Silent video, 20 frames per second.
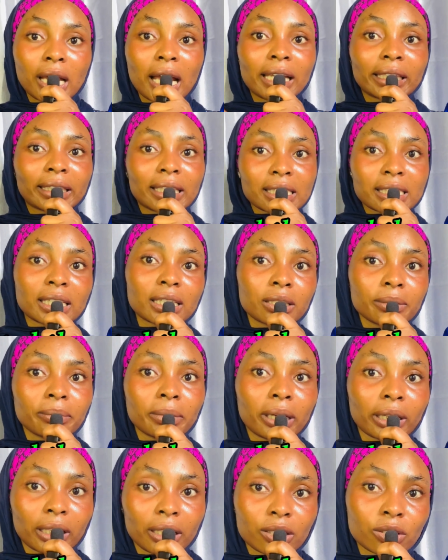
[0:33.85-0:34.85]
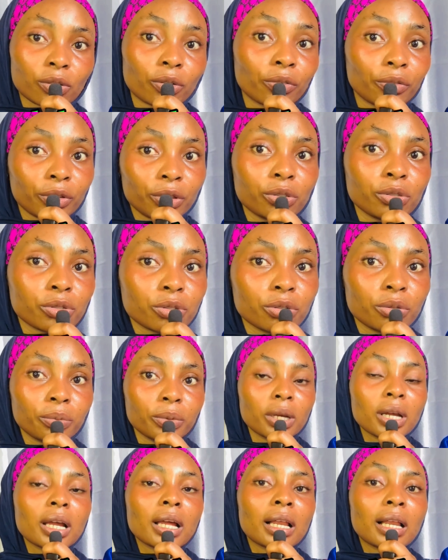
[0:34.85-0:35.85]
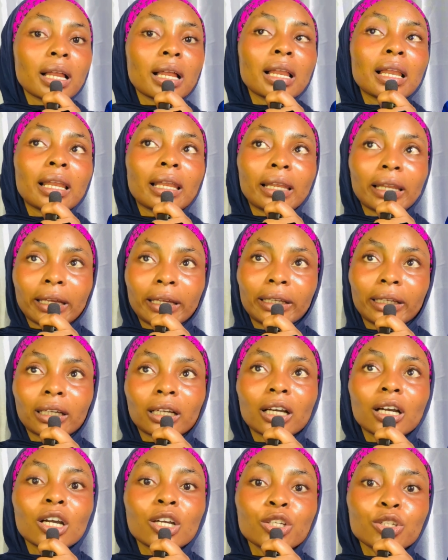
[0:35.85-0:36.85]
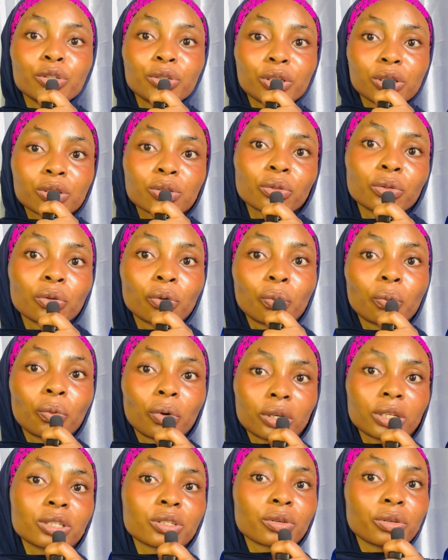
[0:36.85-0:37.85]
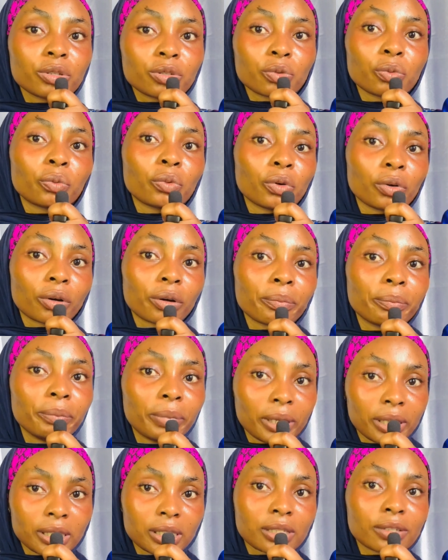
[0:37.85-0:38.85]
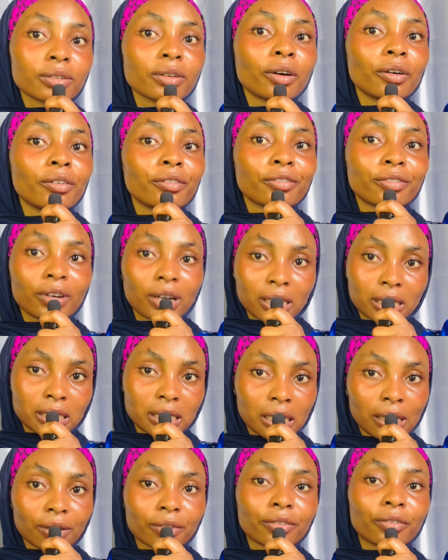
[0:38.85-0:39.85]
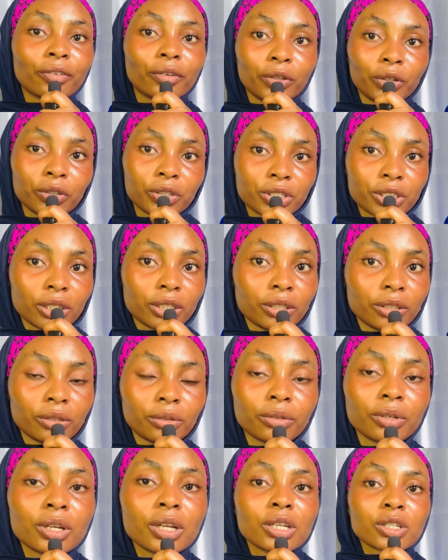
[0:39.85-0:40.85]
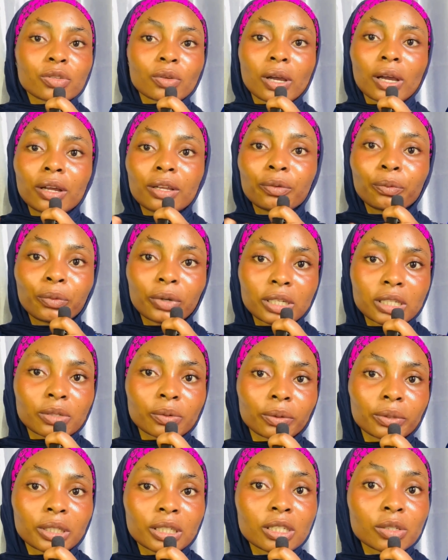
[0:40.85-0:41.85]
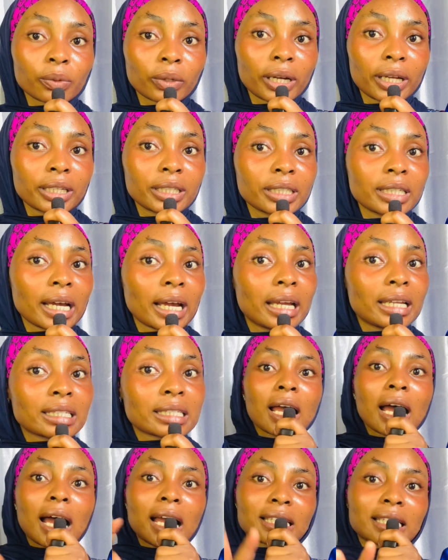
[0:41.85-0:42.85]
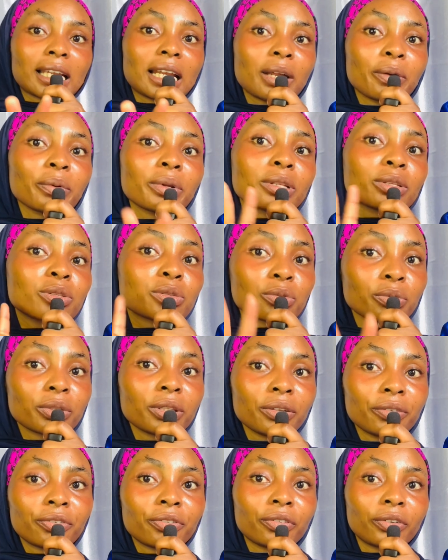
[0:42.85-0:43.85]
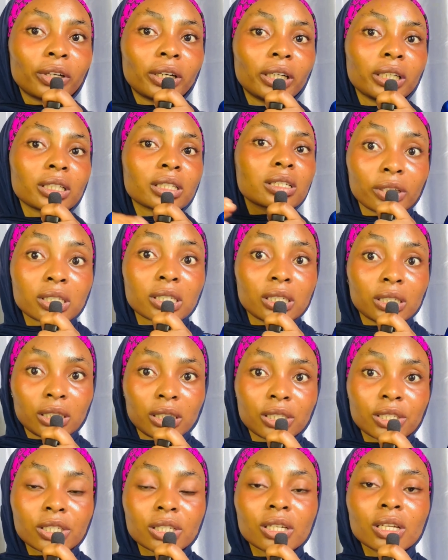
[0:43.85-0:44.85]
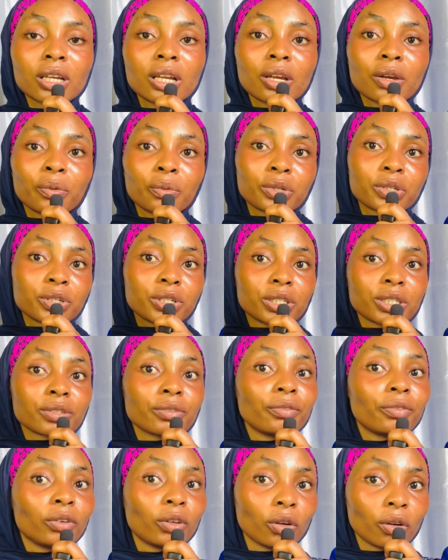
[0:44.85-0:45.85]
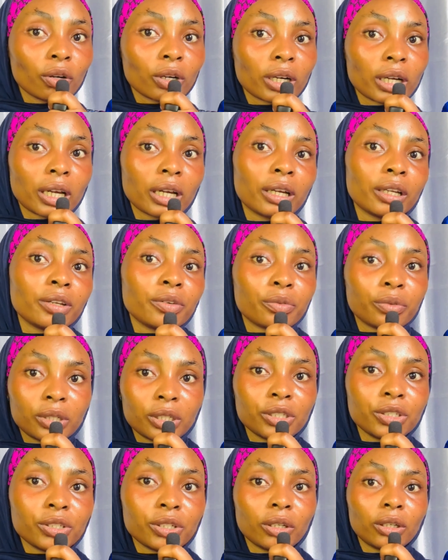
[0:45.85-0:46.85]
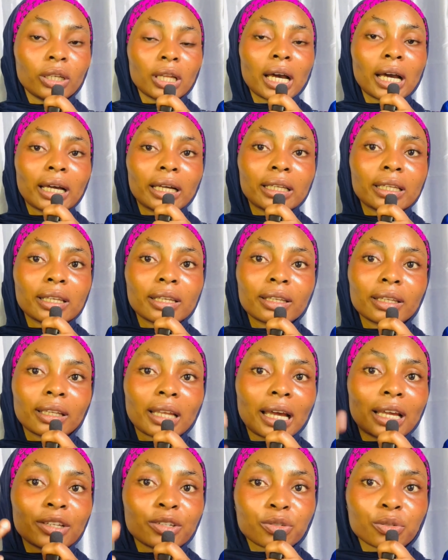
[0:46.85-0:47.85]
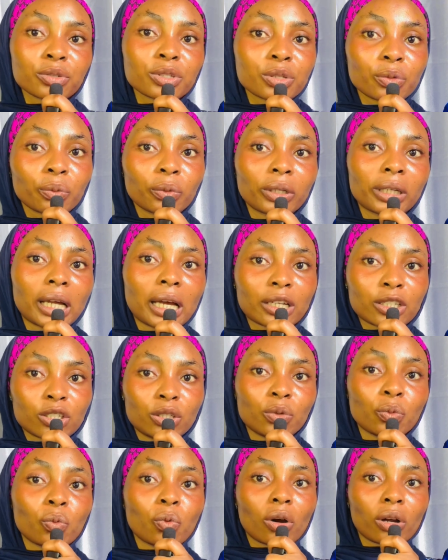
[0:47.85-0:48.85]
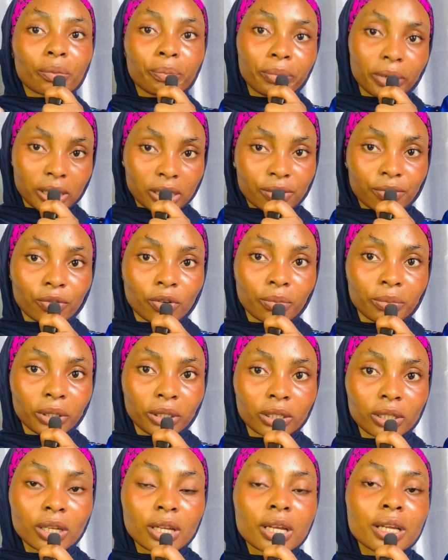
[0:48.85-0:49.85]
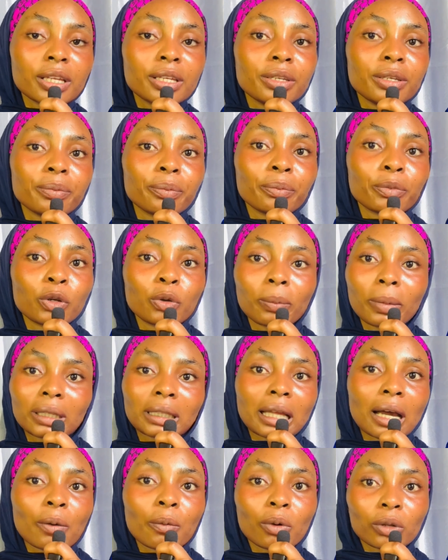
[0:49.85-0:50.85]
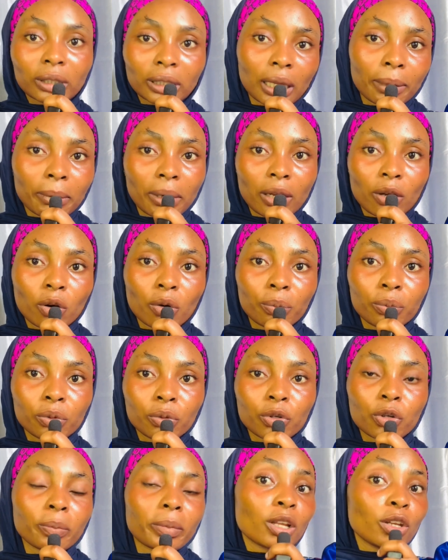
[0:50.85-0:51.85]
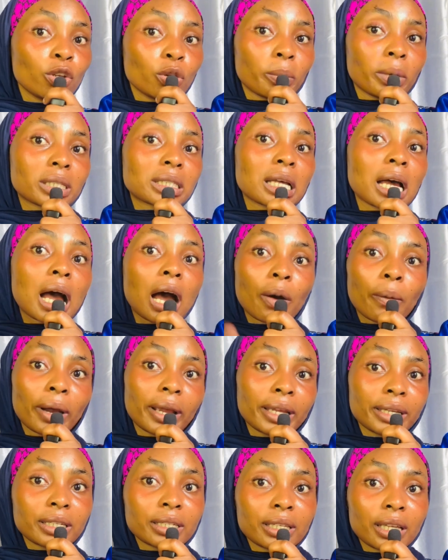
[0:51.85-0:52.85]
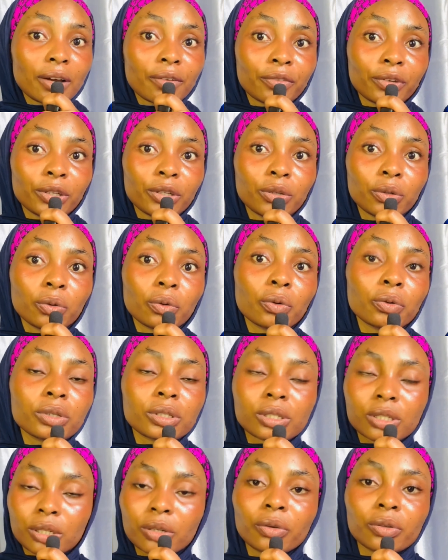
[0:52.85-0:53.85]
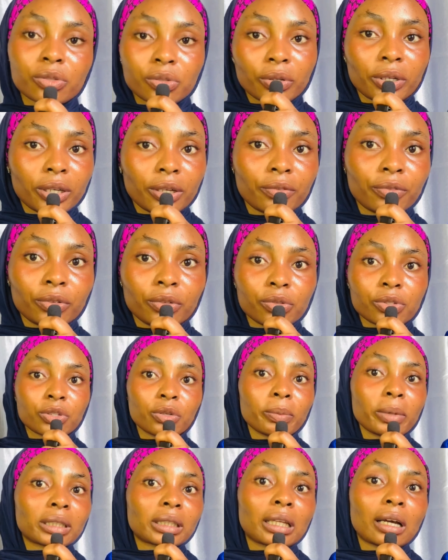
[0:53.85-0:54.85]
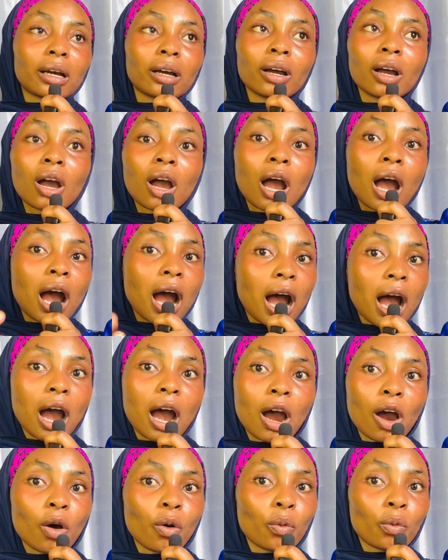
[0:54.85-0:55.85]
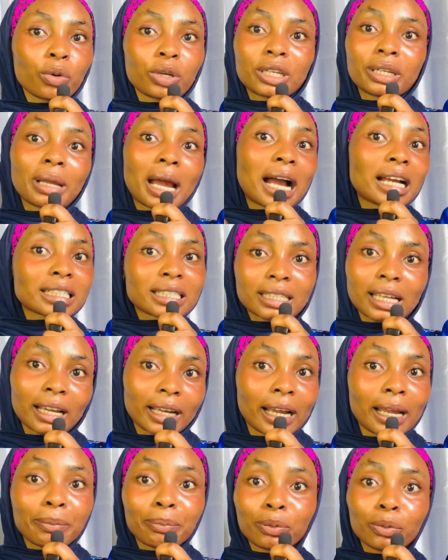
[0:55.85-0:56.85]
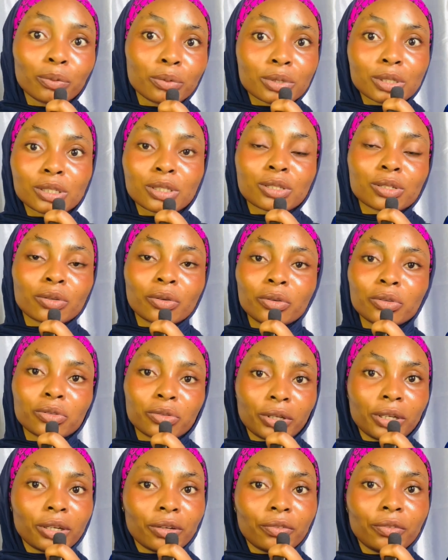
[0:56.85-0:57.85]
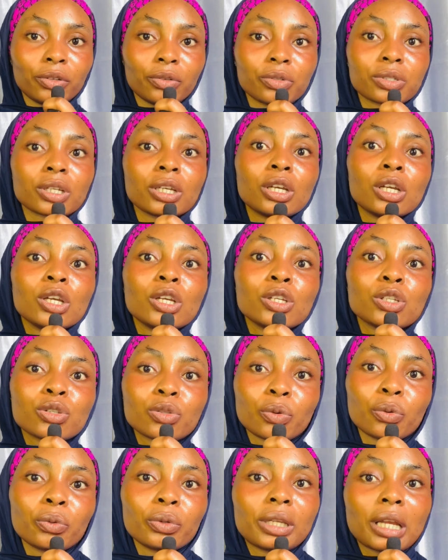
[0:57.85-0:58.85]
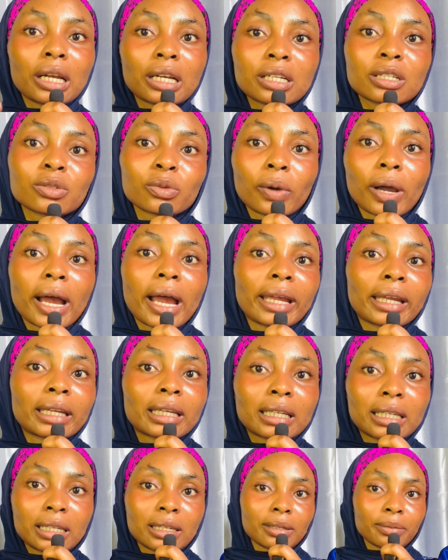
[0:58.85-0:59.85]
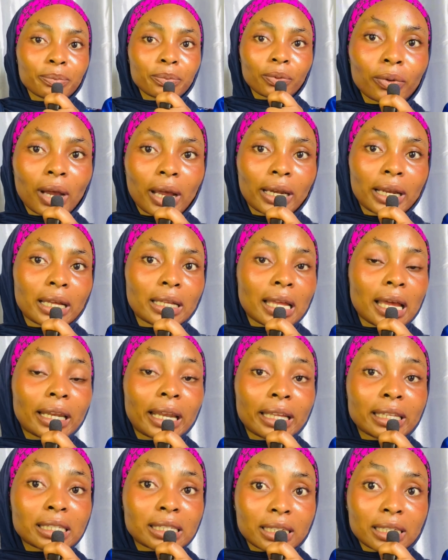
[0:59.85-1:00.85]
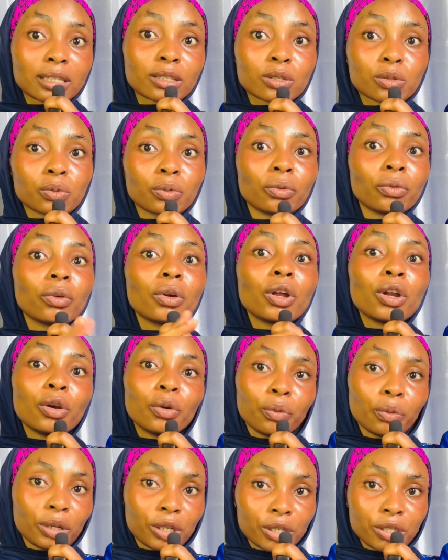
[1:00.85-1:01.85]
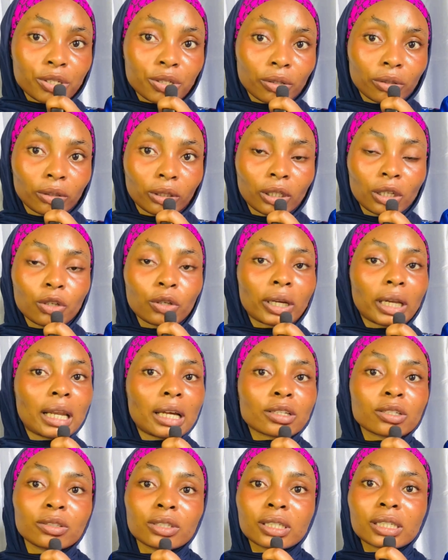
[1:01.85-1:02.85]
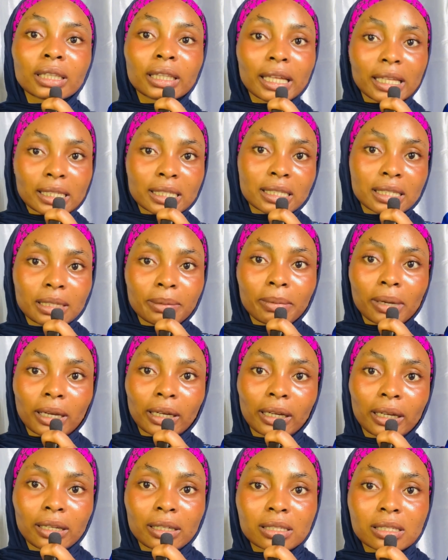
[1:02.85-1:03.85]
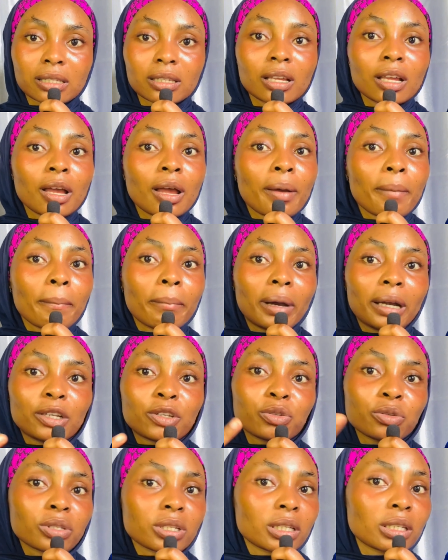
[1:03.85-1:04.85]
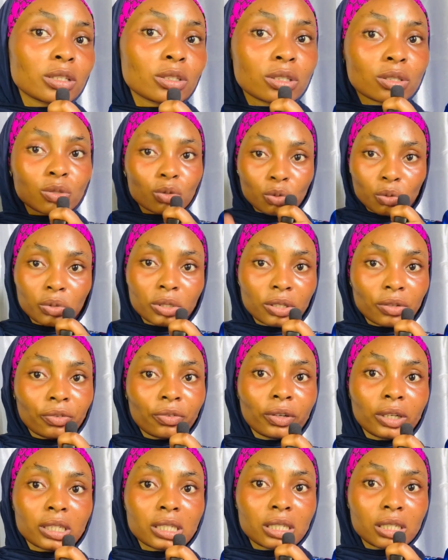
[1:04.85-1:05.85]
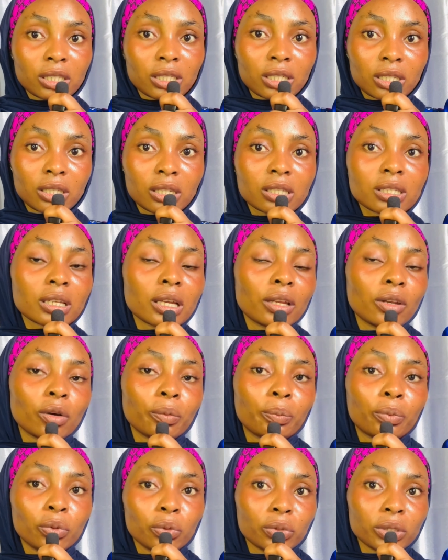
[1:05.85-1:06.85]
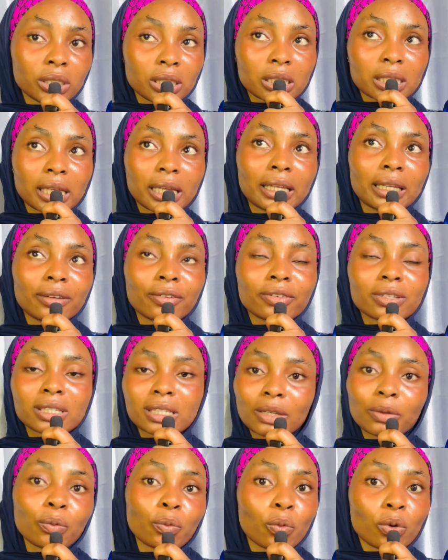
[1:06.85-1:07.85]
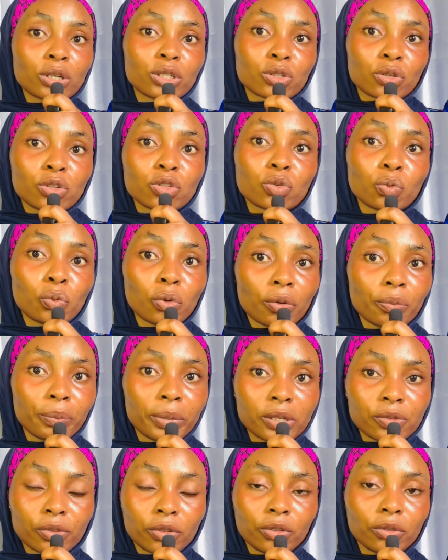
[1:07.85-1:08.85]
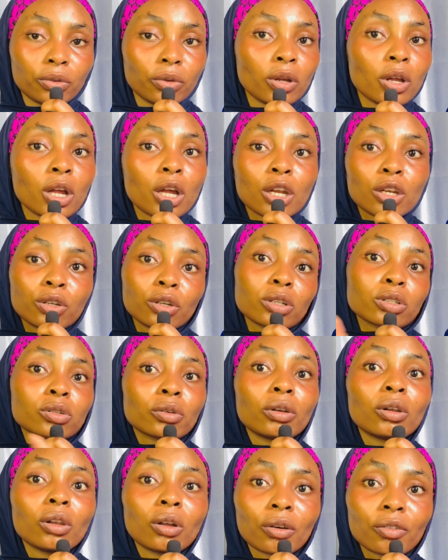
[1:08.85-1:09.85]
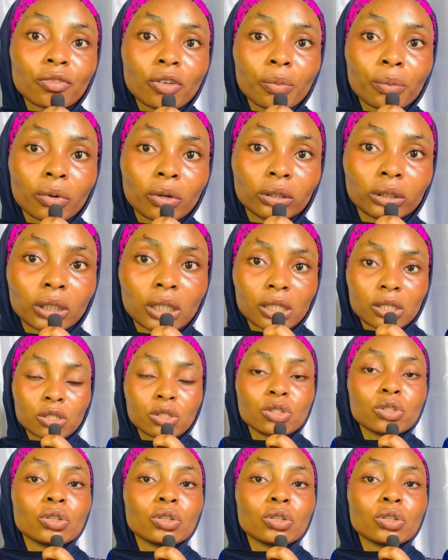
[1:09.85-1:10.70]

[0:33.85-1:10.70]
I tested the market of YouTube. Like, you need to know what is going to work best on faster for your channel. So this is what I did. I started with two different niche, which is vlog and religion, and I choose the one that actually worked best for me. No matter what time I upload, no matter how I edit that video, it's still going to get views. No matter how the hashtag I put, it's still going to get views. So that is why I keep and I stick to religion. You can actually test the market by choosing two different niches and upload it and see what is going to work best for you. Not on long form content.